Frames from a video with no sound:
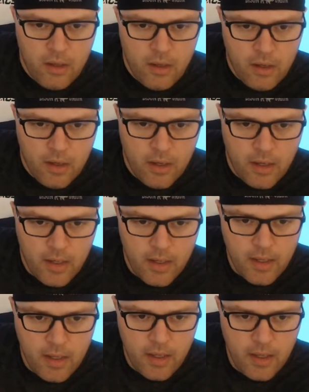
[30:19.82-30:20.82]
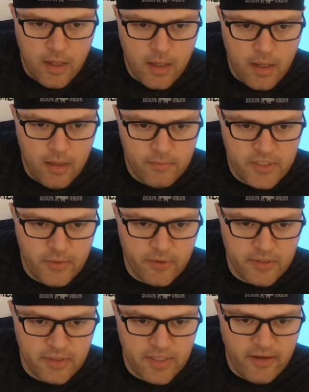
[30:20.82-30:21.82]
G.
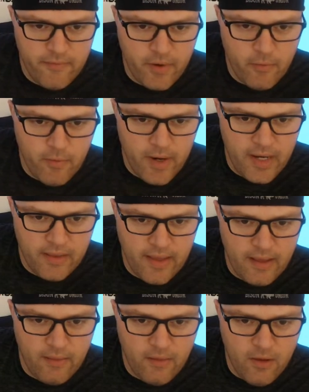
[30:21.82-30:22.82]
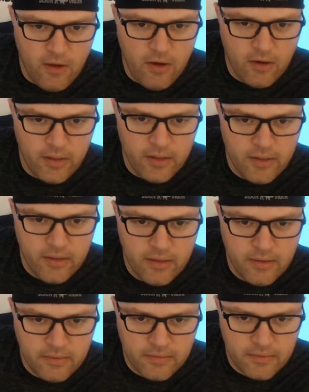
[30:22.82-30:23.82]
Wilson Dave, by waiting that long
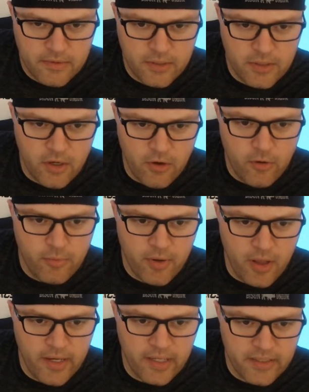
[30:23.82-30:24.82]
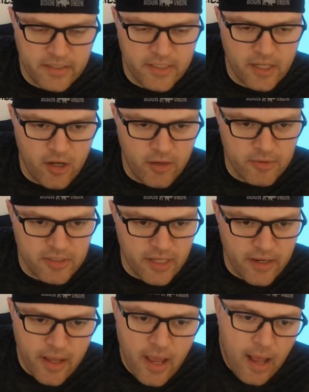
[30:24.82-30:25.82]
to go, you'll probably get Disney
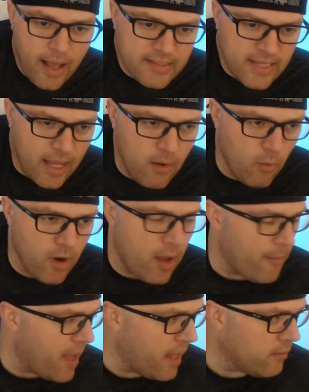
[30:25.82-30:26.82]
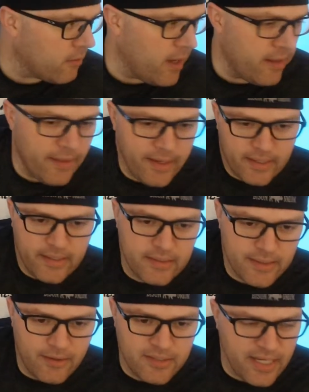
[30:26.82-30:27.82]
100%. That's kind of where I'm at, right? Like, and
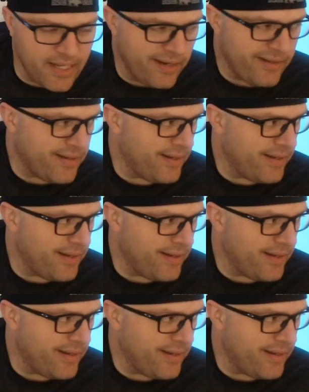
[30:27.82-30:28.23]
that's what I was saying.